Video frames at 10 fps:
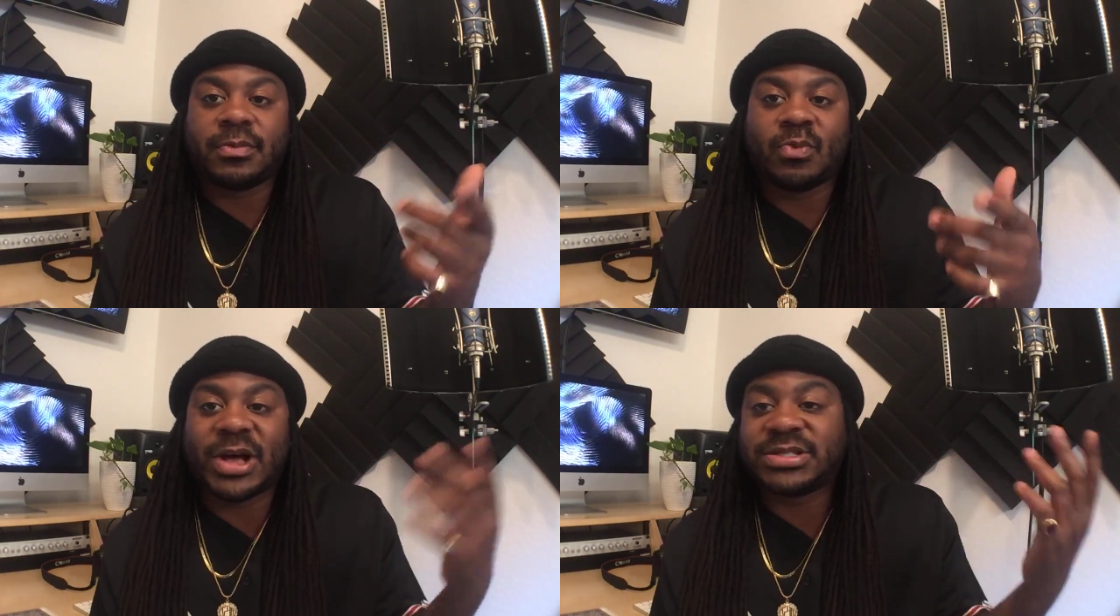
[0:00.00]

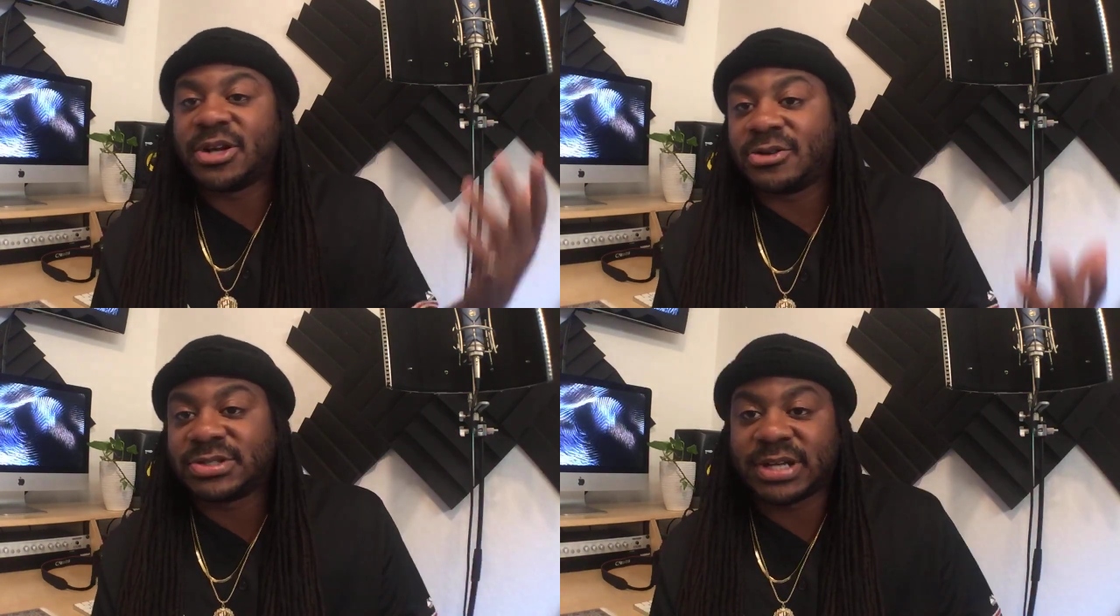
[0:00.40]
West
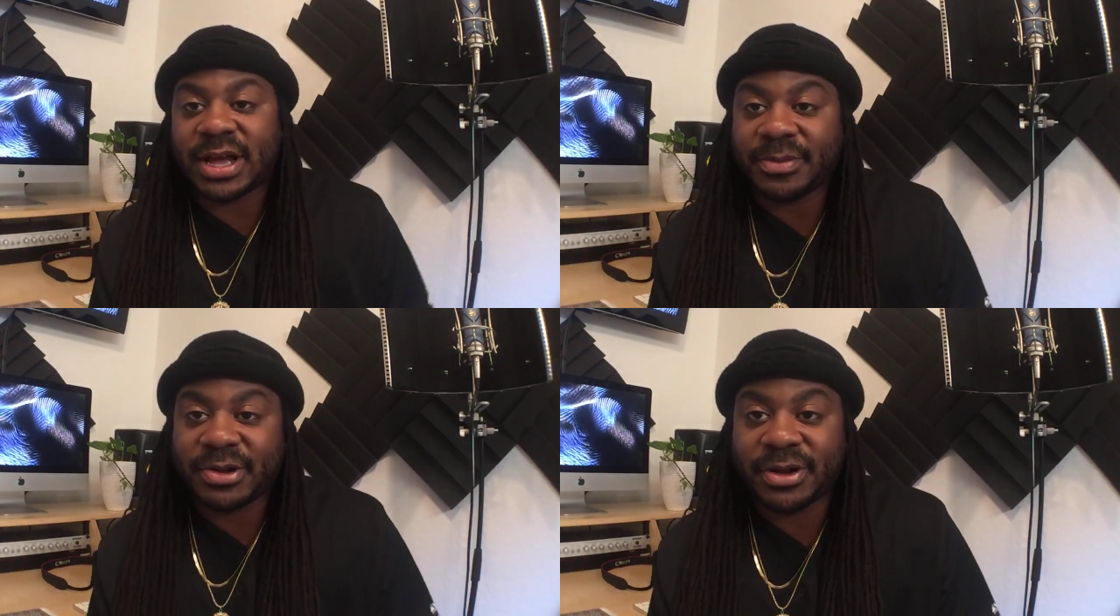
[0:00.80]
Coast
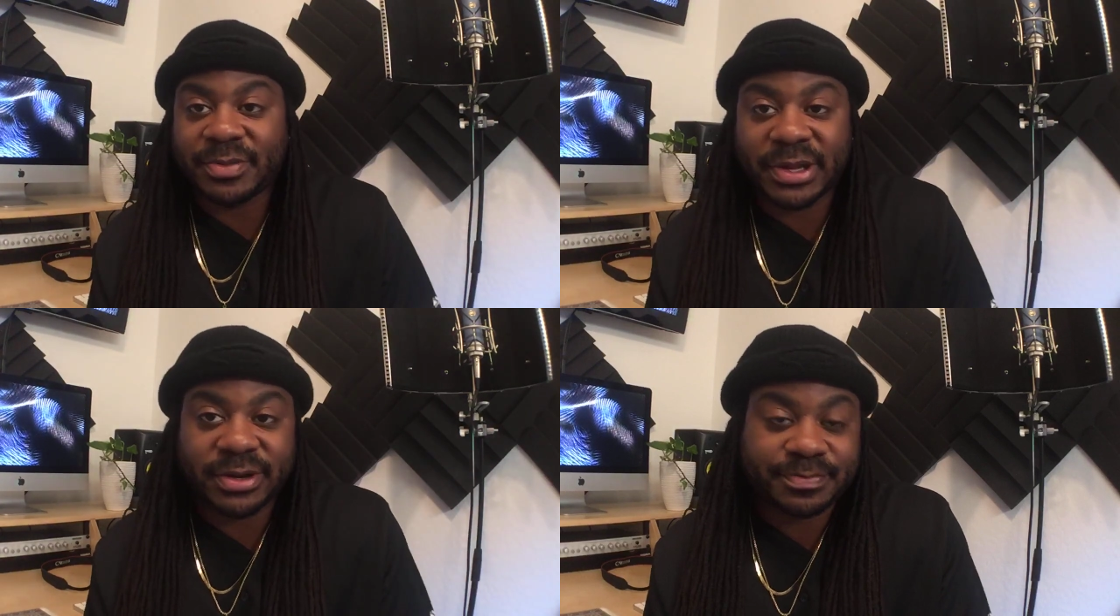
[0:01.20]
time, you know what I
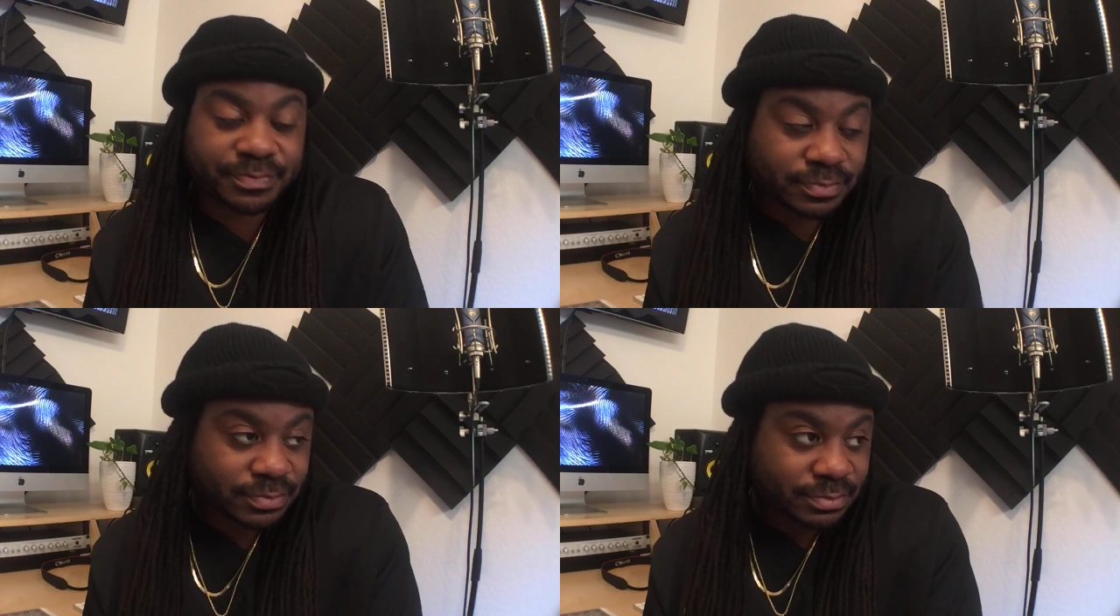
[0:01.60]
mean?
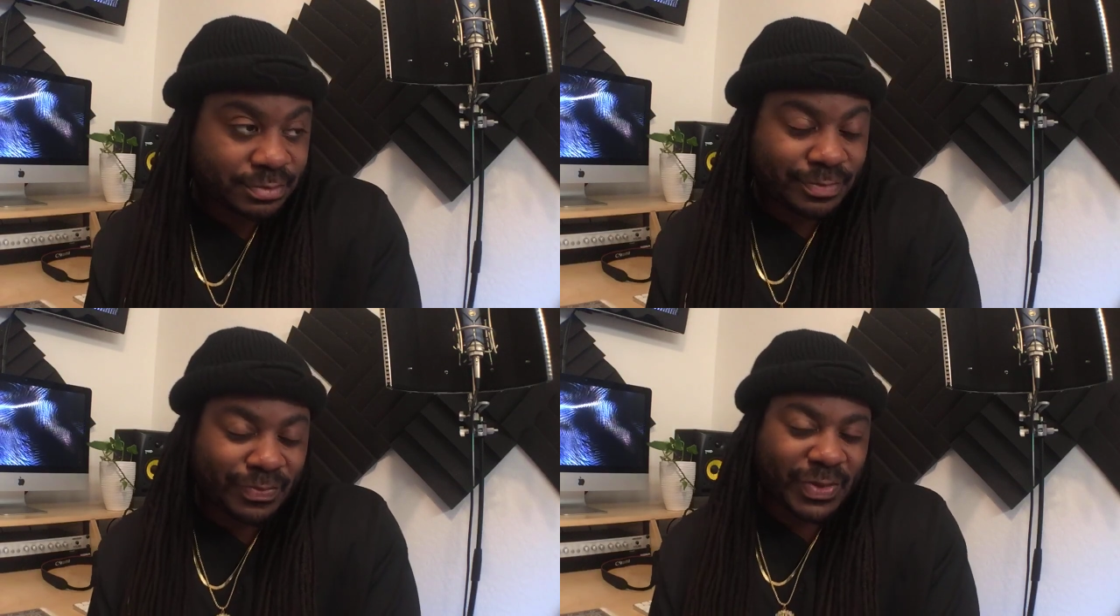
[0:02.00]

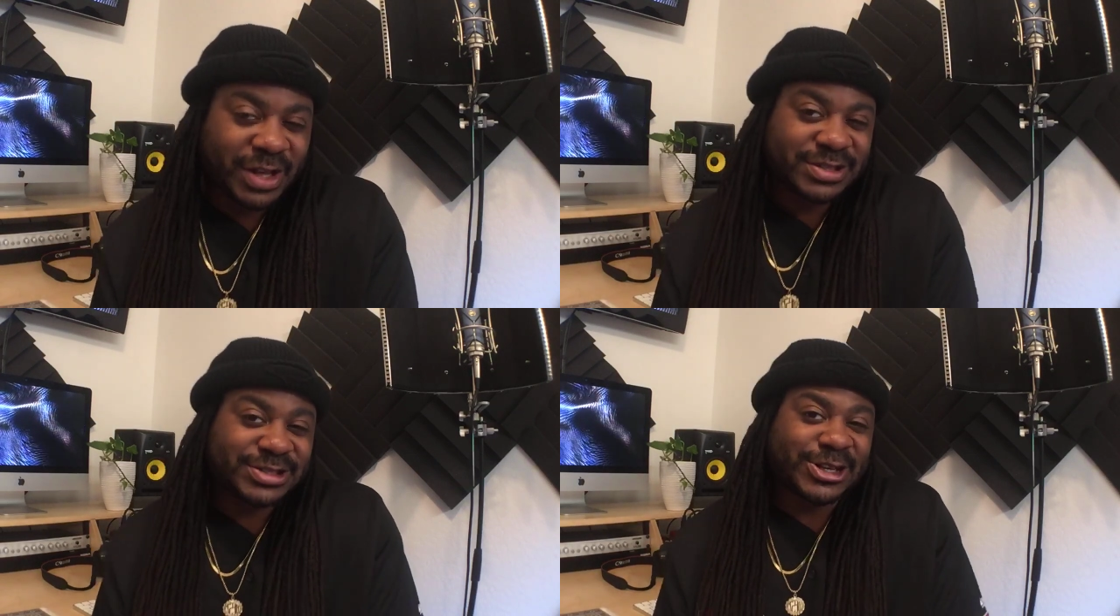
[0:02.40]

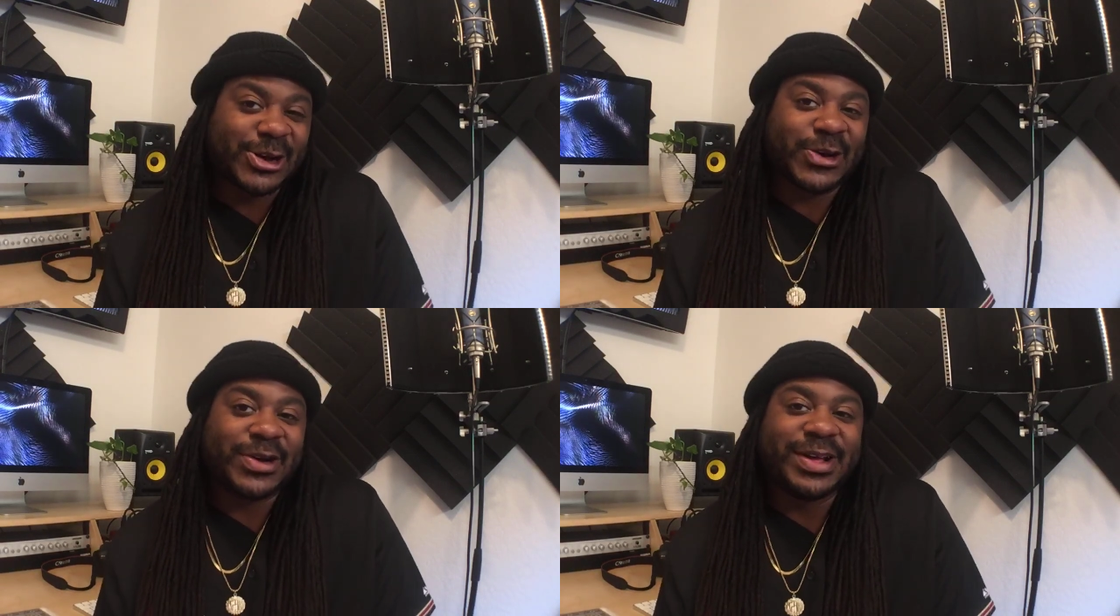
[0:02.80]

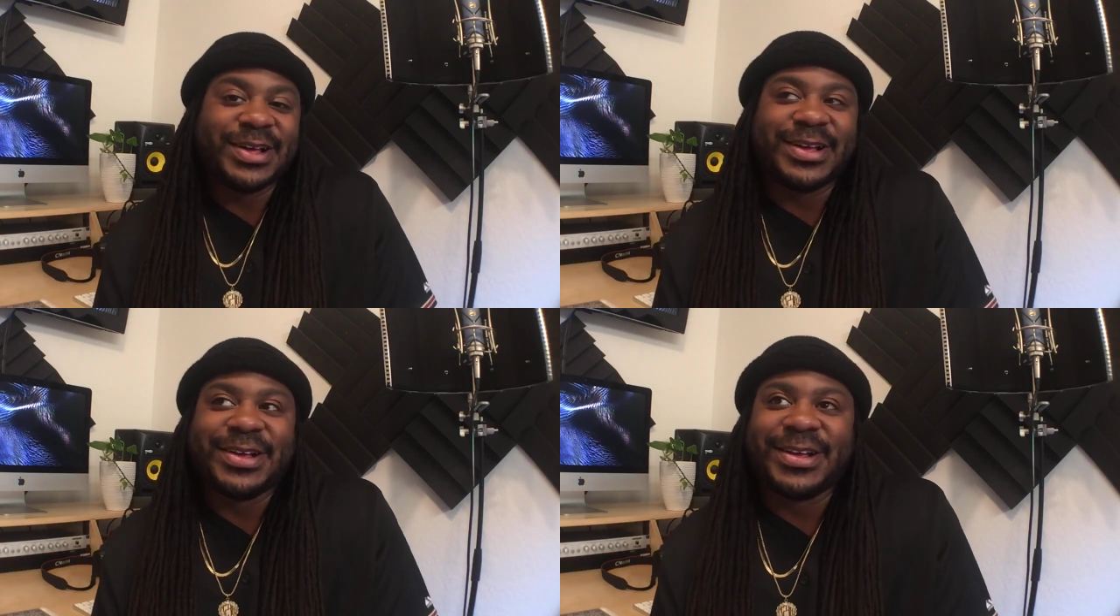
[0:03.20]
So,
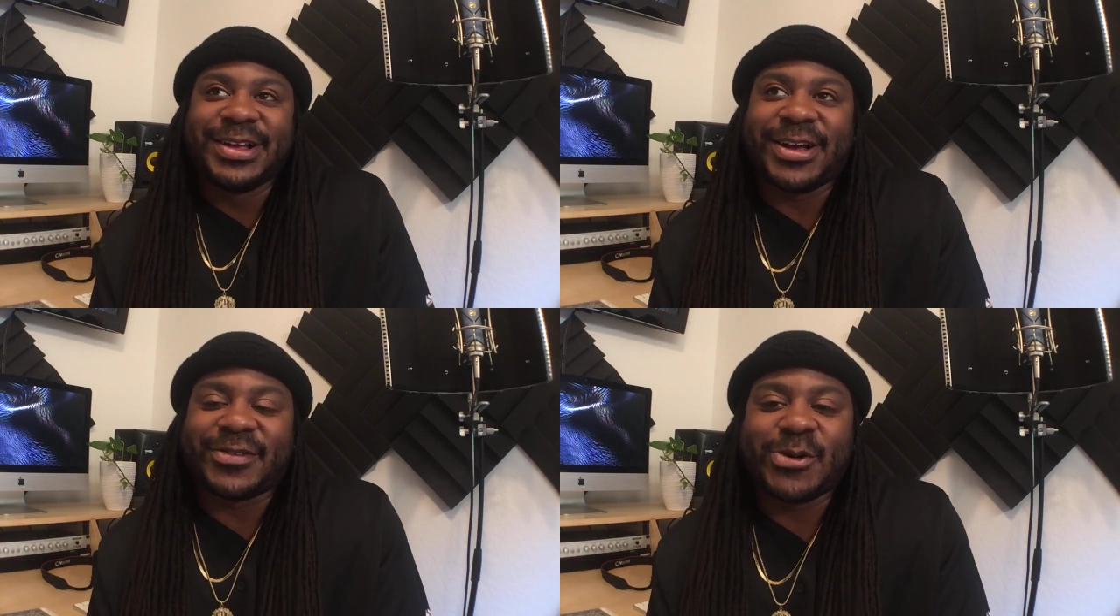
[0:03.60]

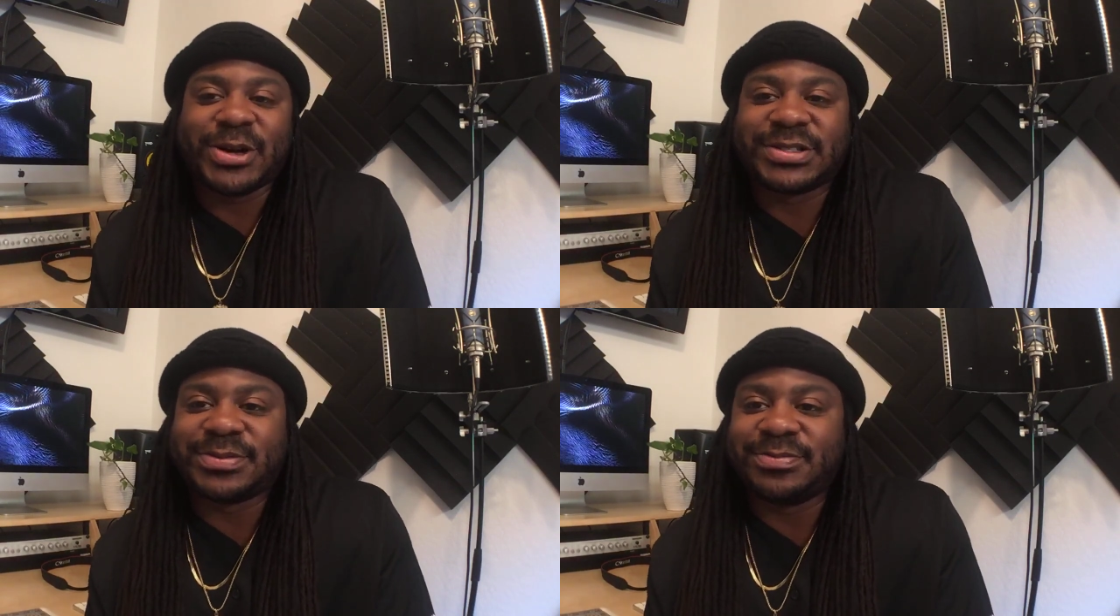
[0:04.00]
of
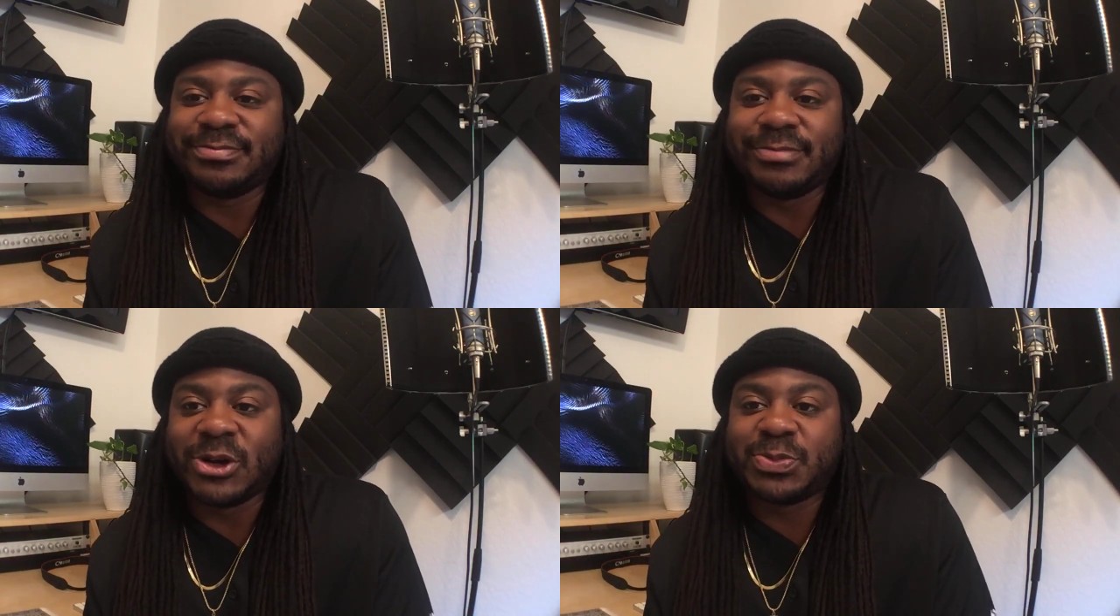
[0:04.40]
course,
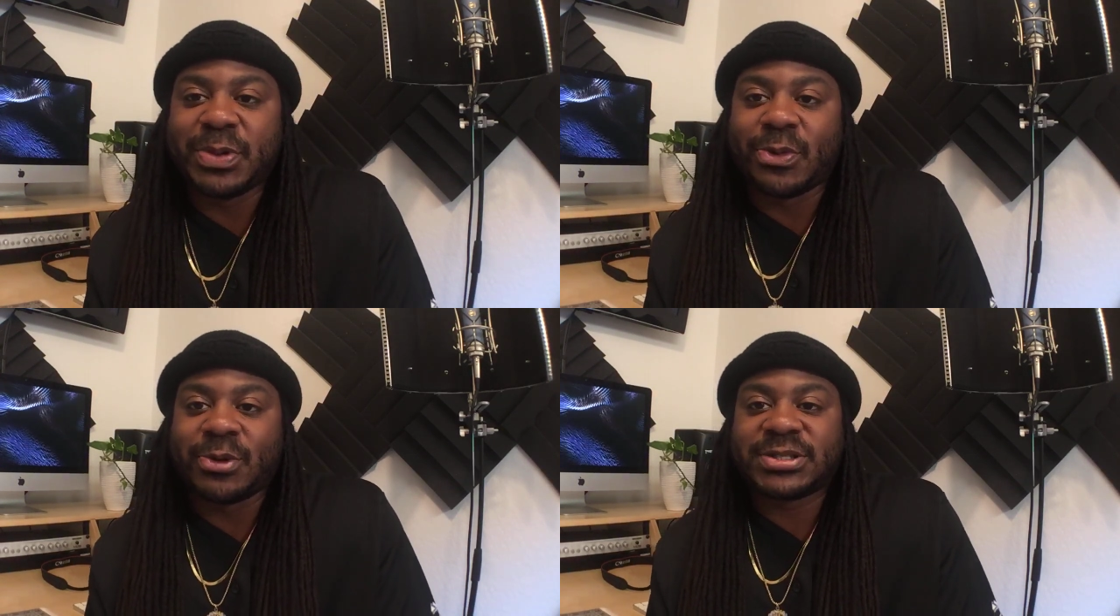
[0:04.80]
most
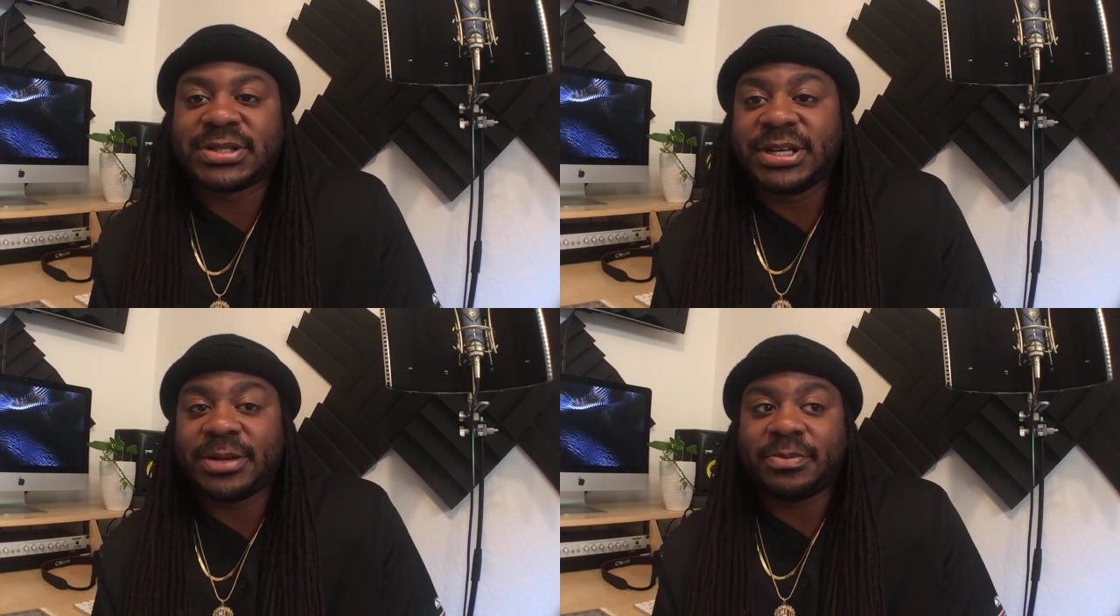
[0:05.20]
people were
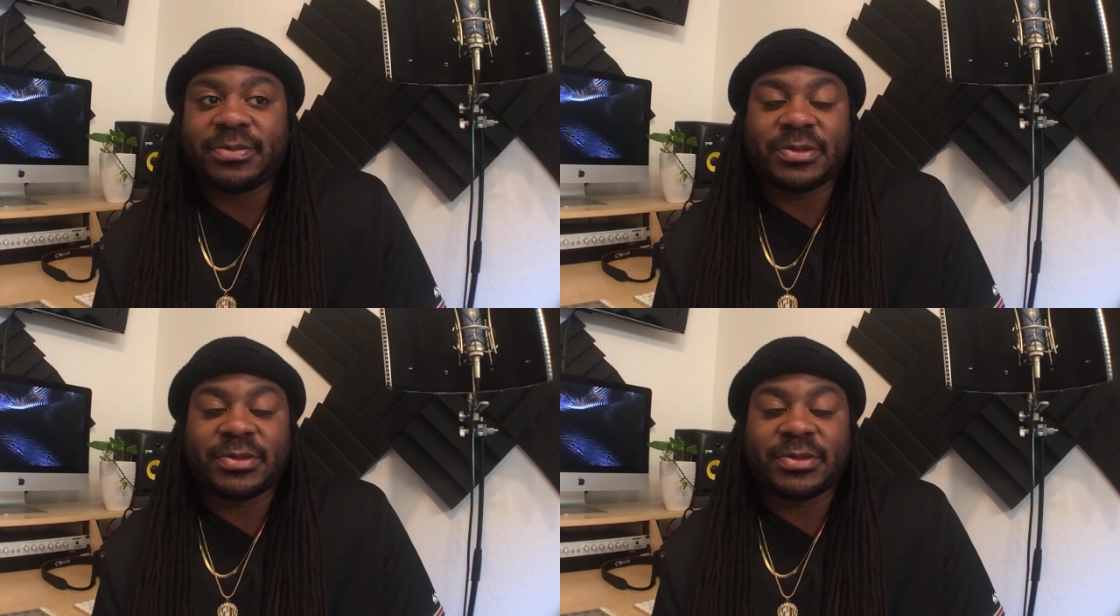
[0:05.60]
asleep.